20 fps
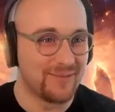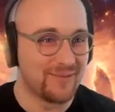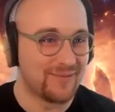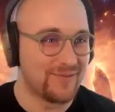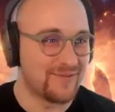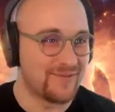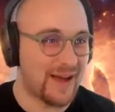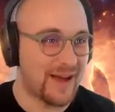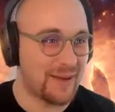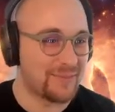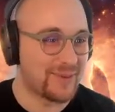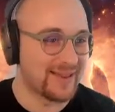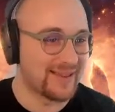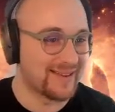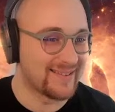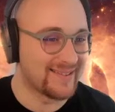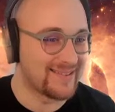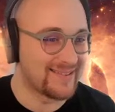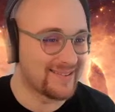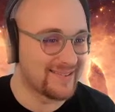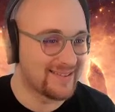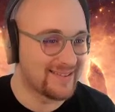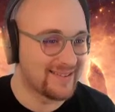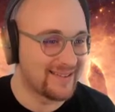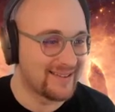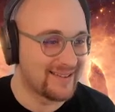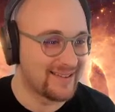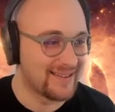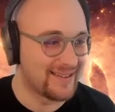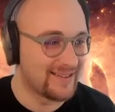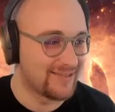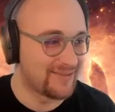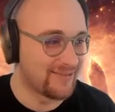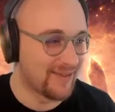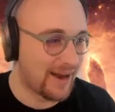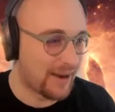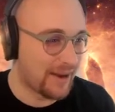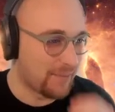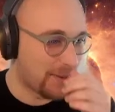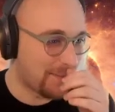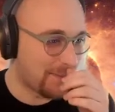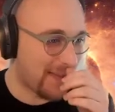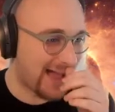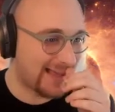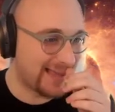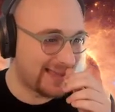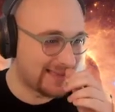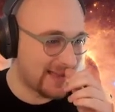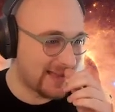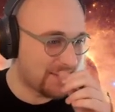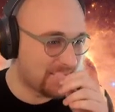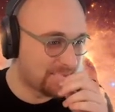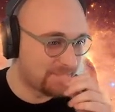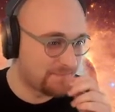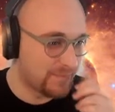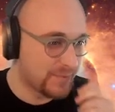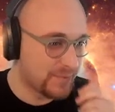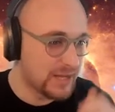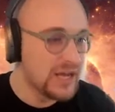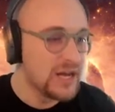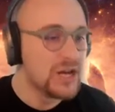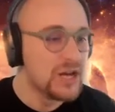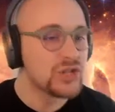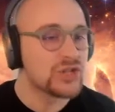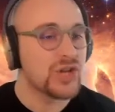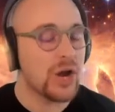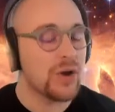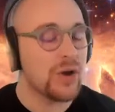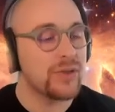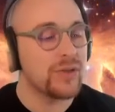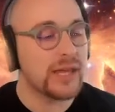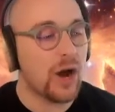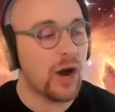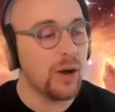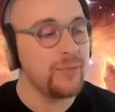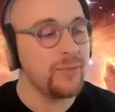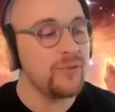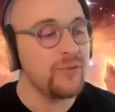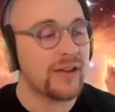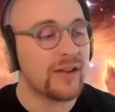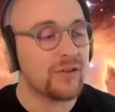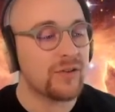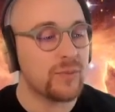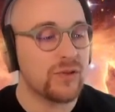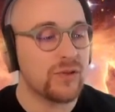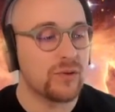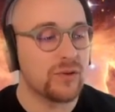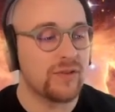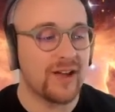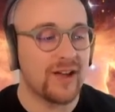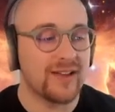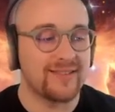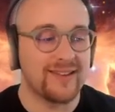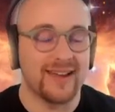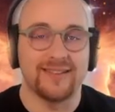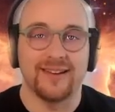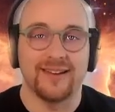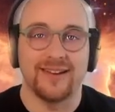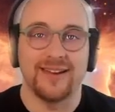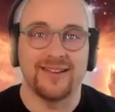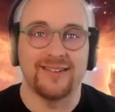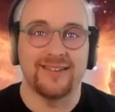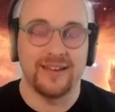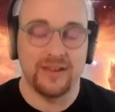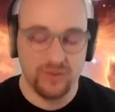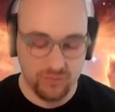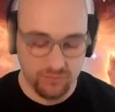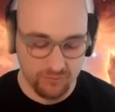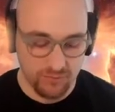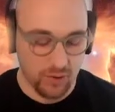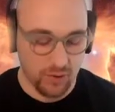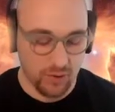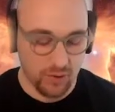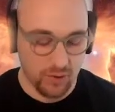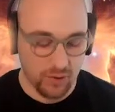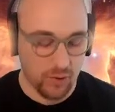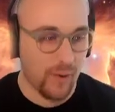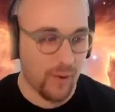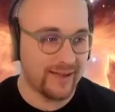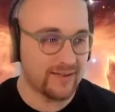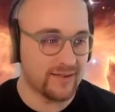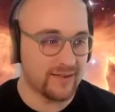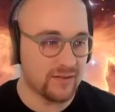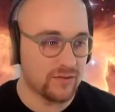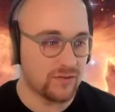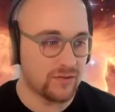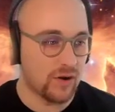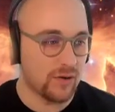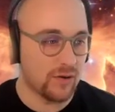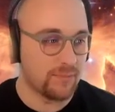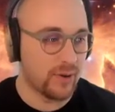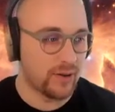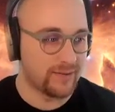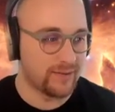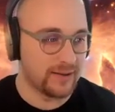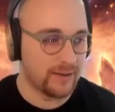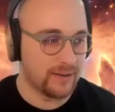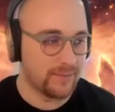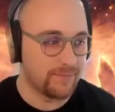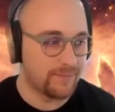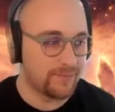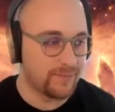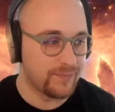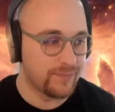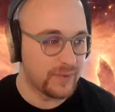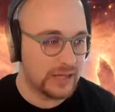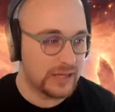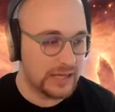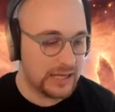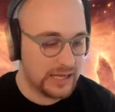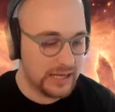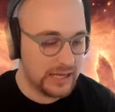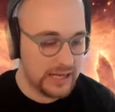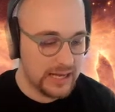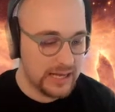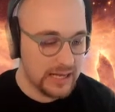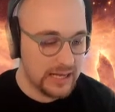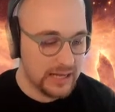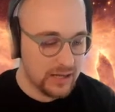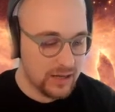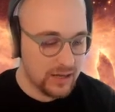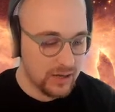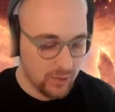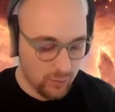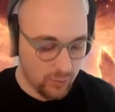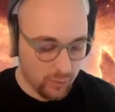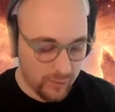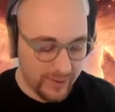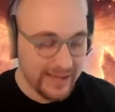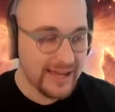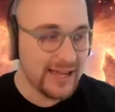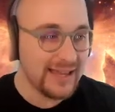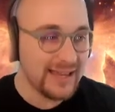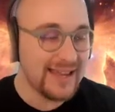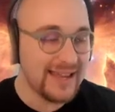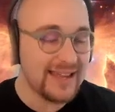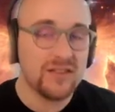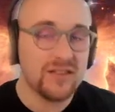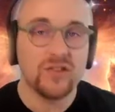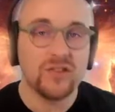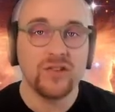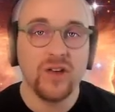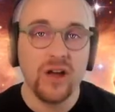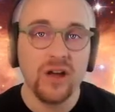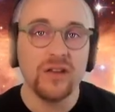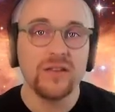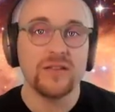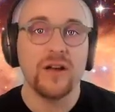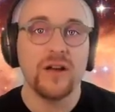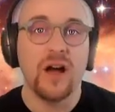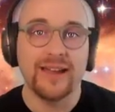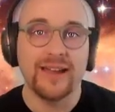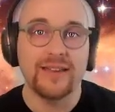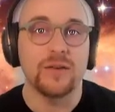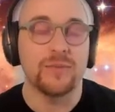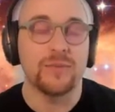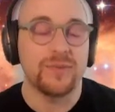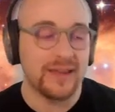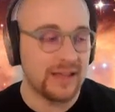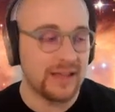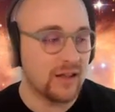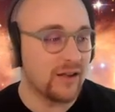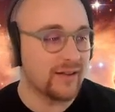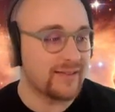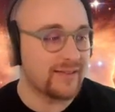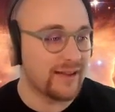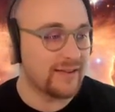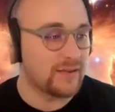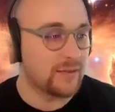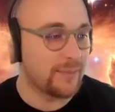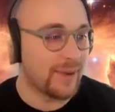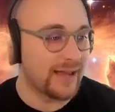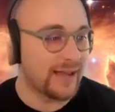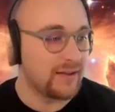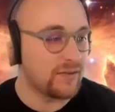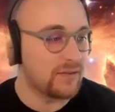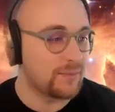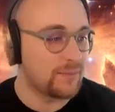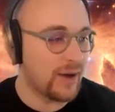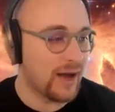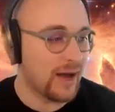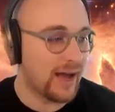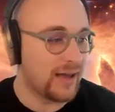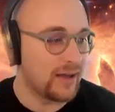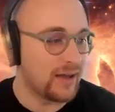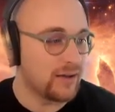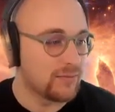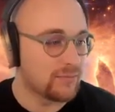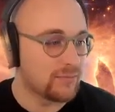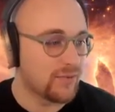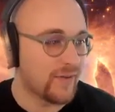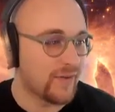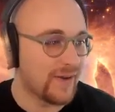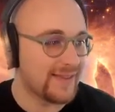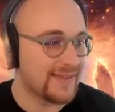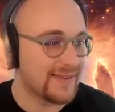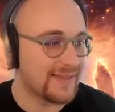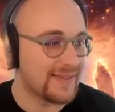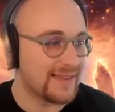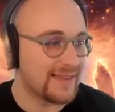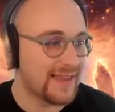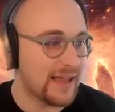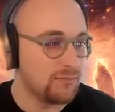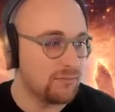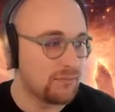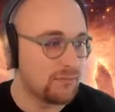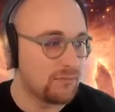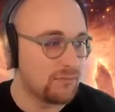Fabulous. Right, we're back here now. So the object with all of our data is in request.body. We can insert items in our database by providing the name